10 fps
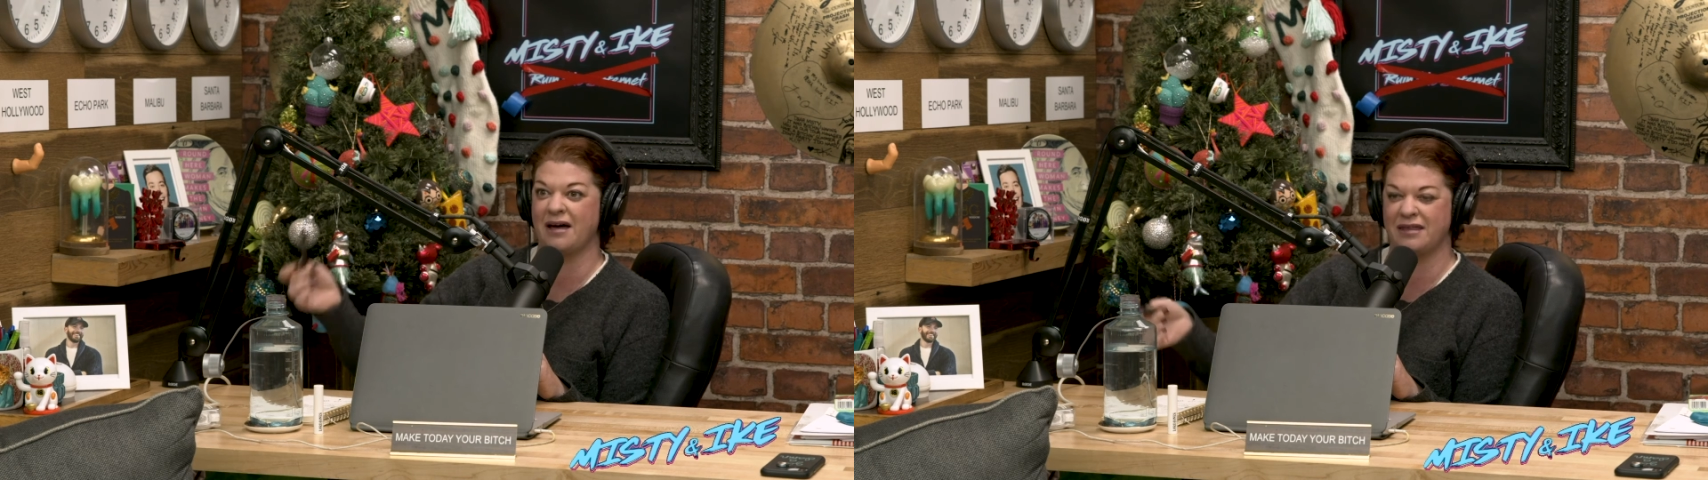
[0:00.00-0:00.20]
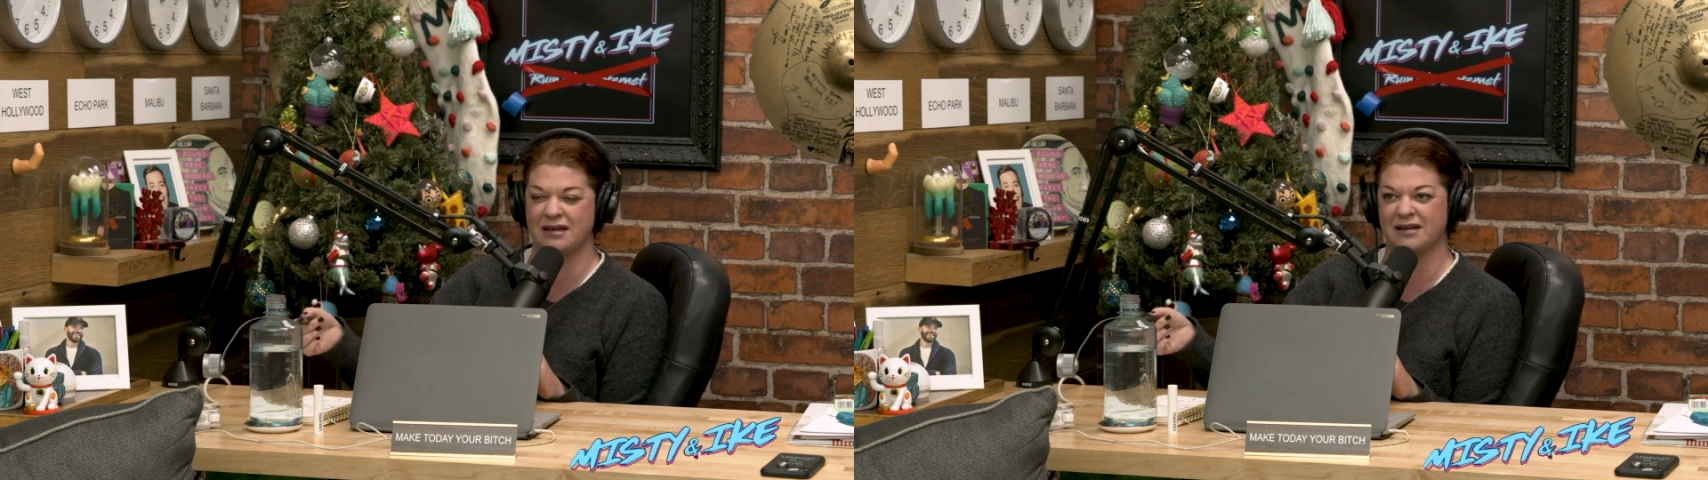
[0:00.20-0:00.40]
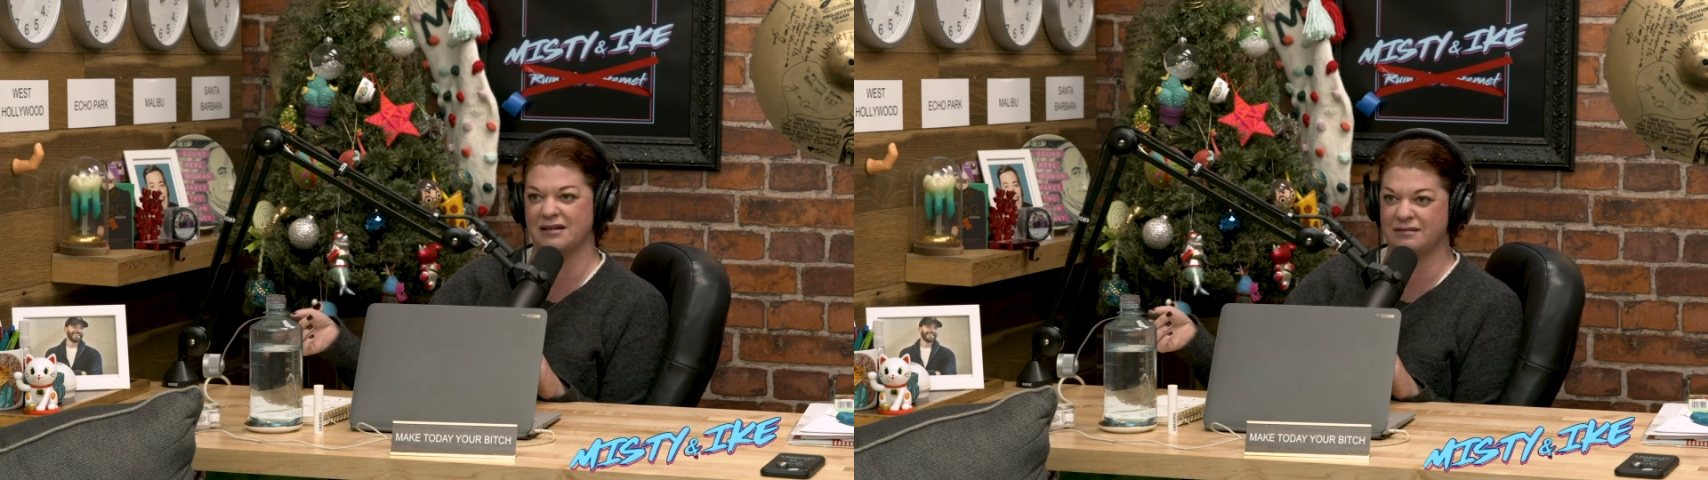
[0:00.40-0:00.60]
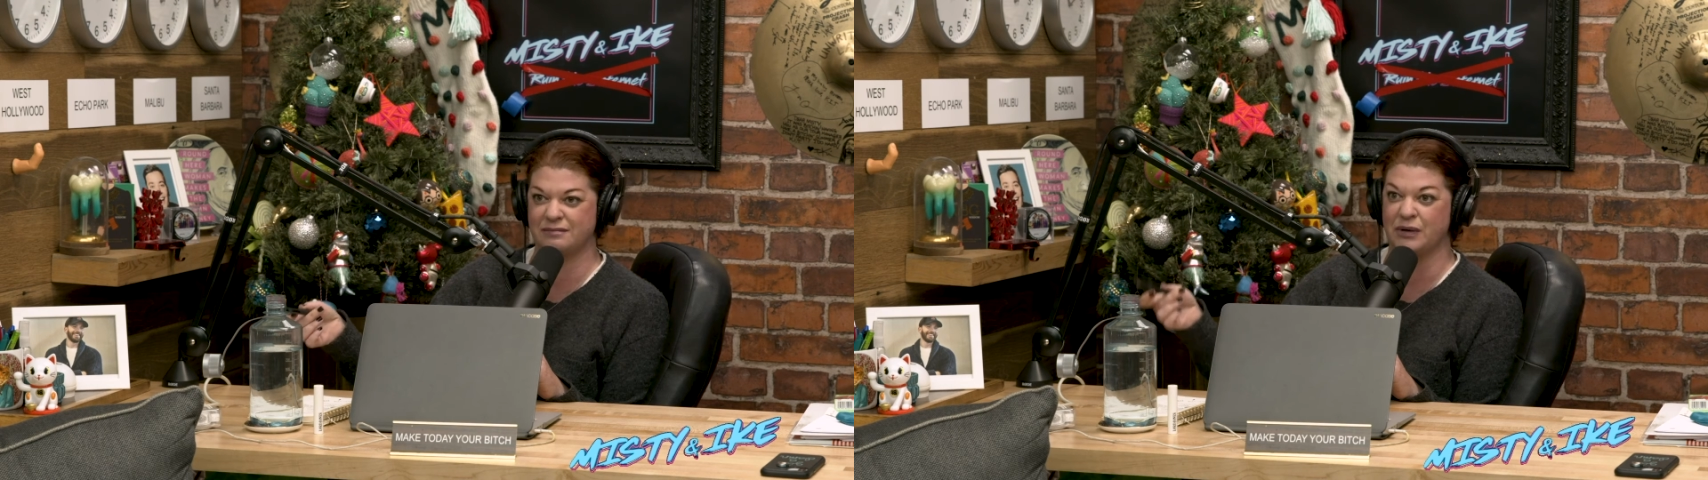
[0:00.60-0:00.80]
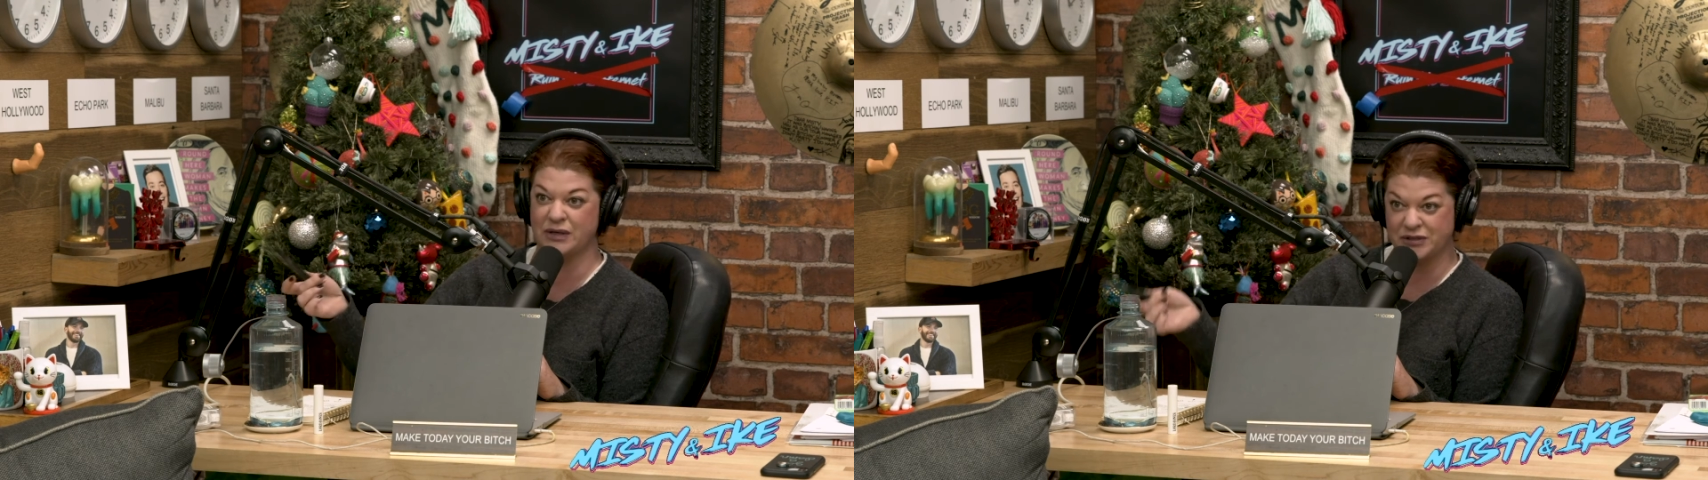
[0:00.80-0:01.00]
the
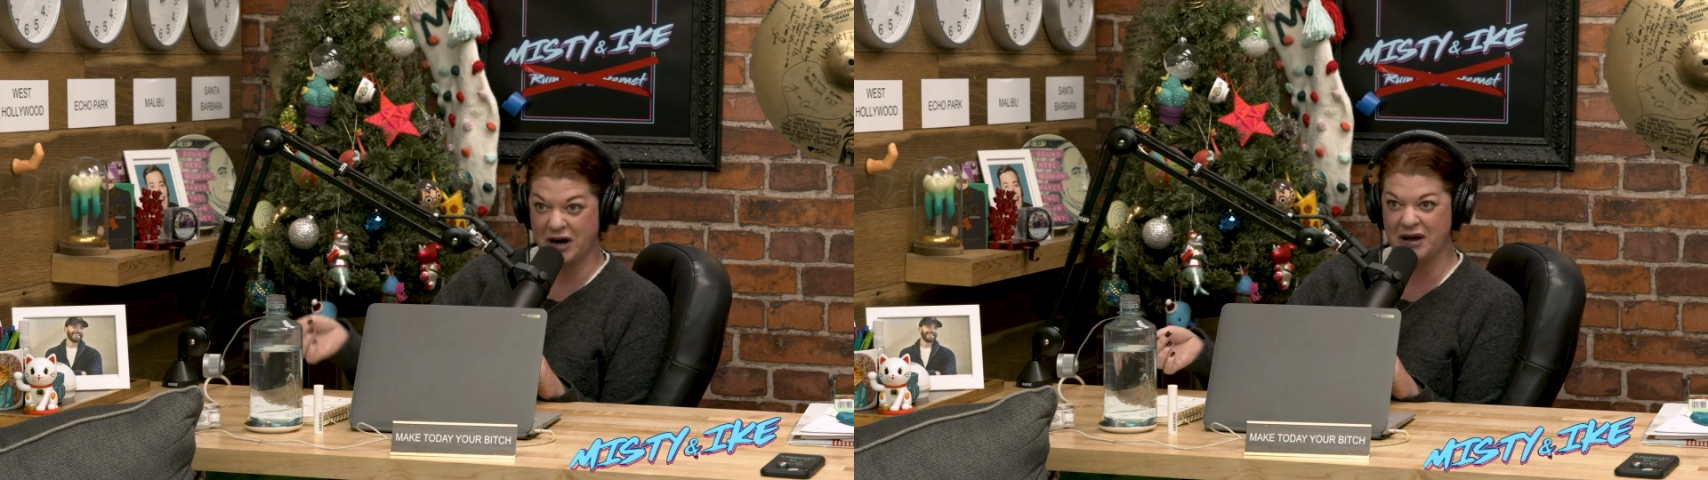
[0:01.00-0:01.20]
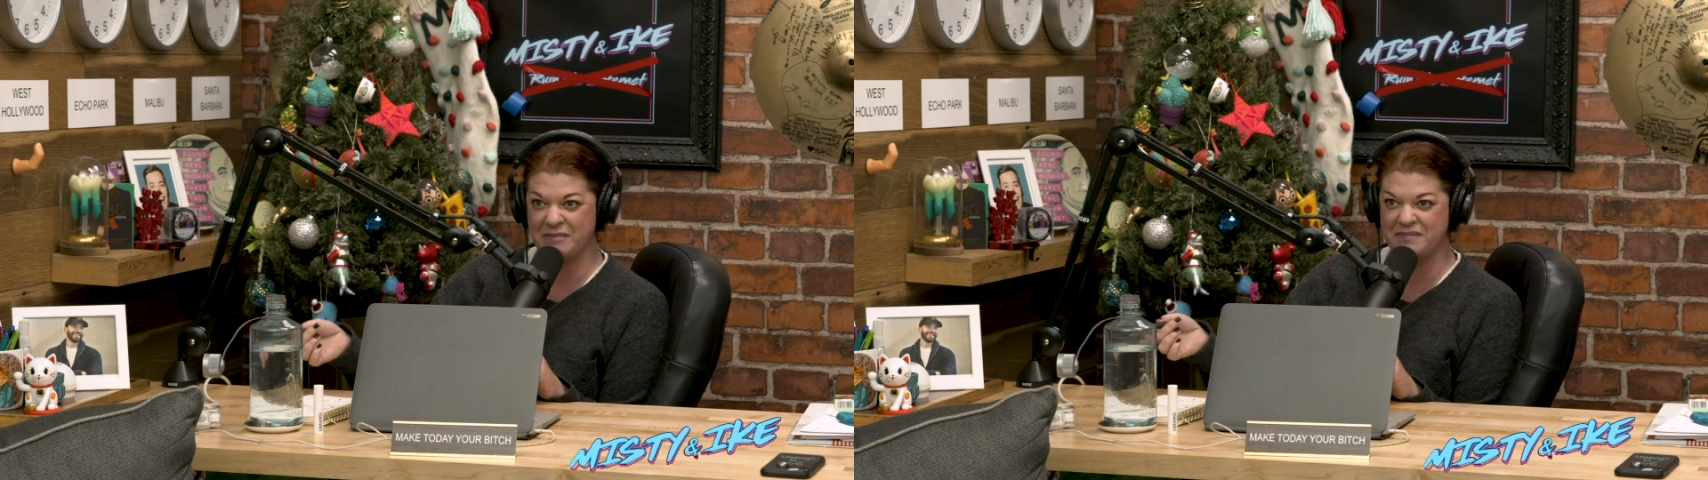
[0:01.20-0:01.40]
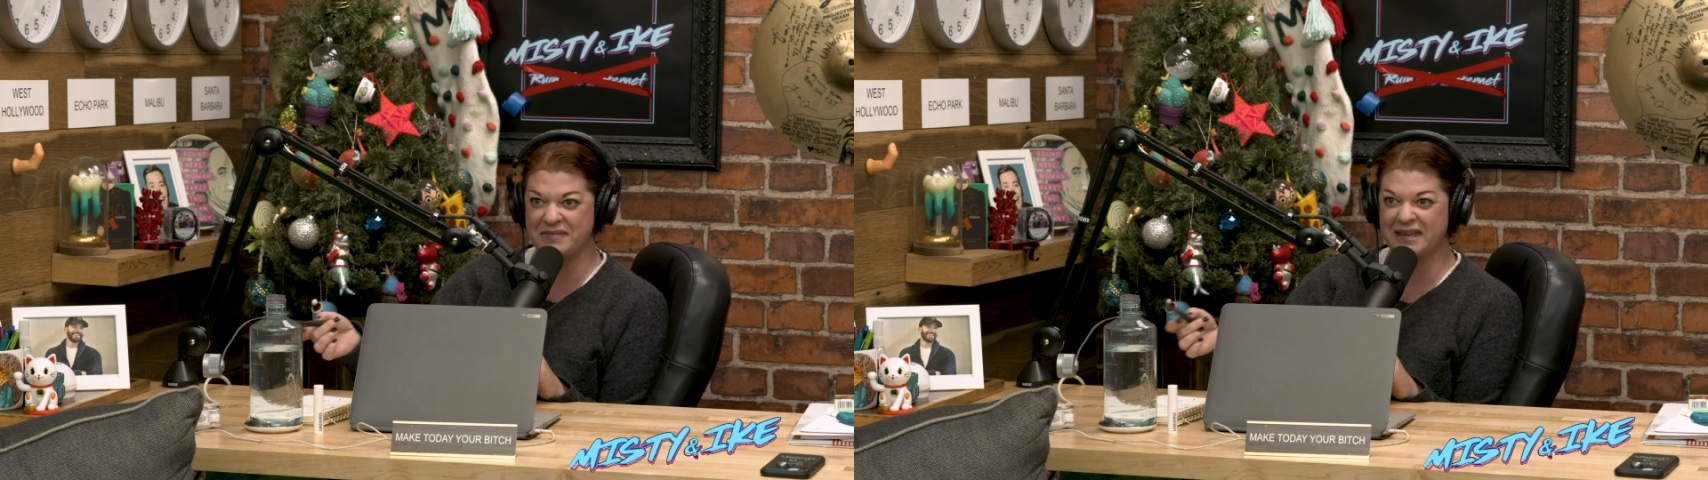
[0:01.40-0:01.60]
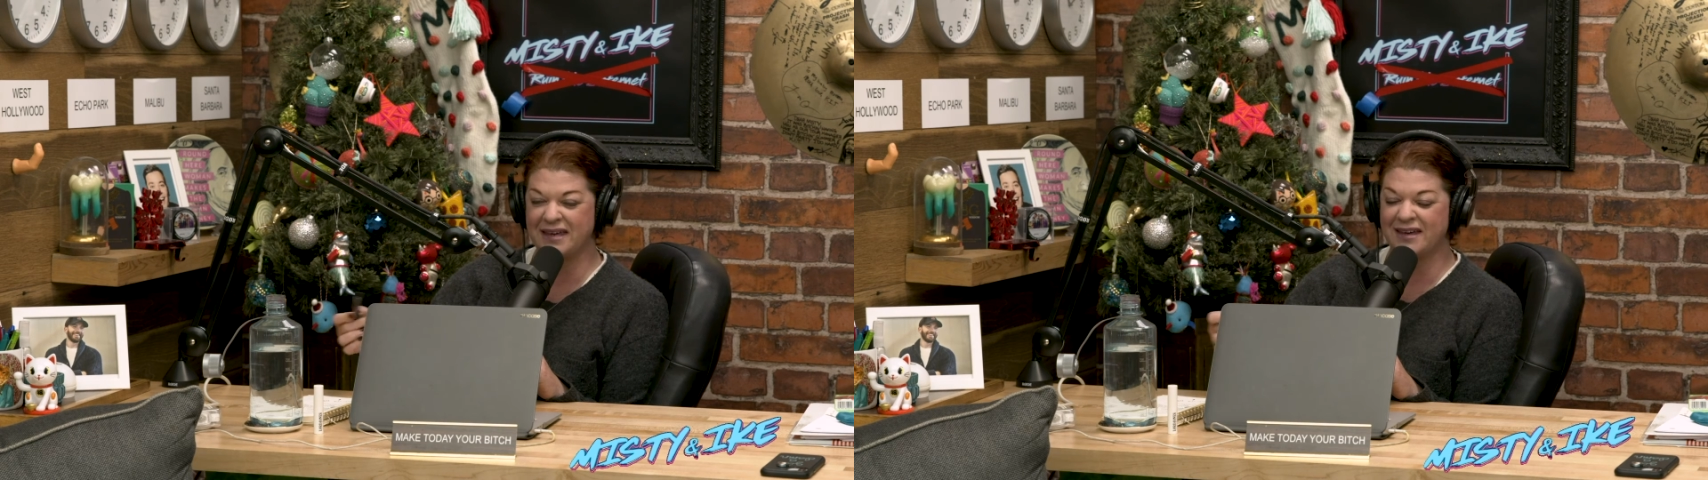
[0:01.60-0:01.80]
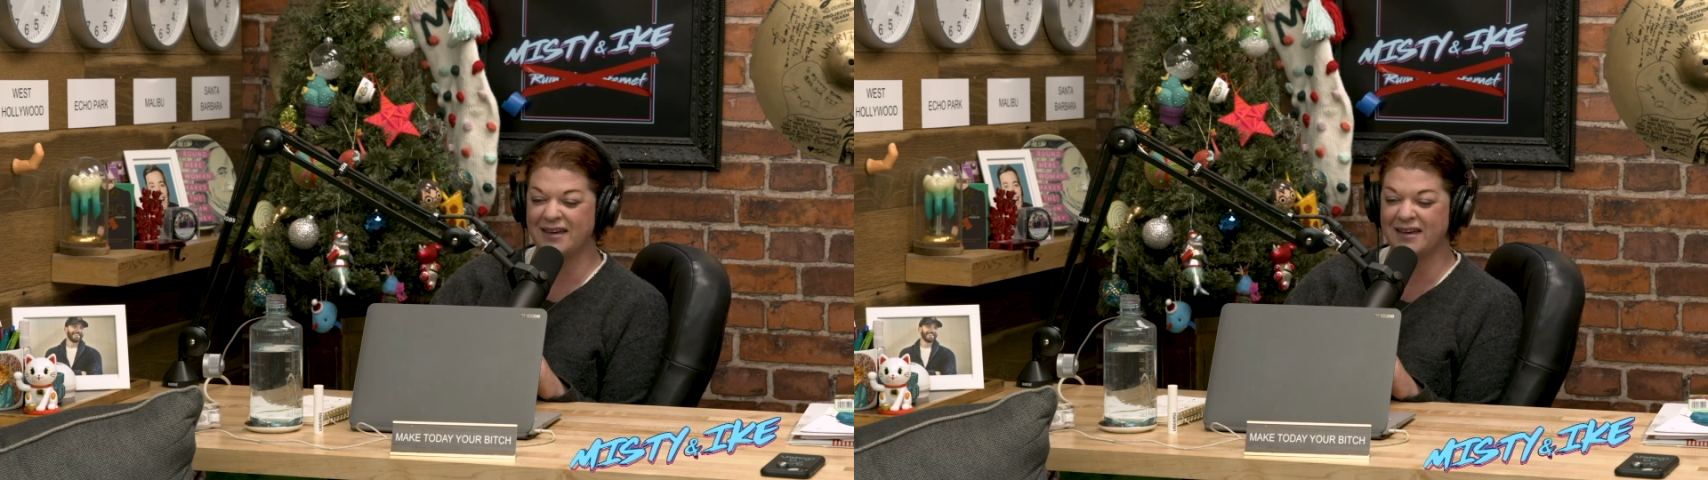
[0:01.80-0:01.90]
ball drop. Mm-hmm.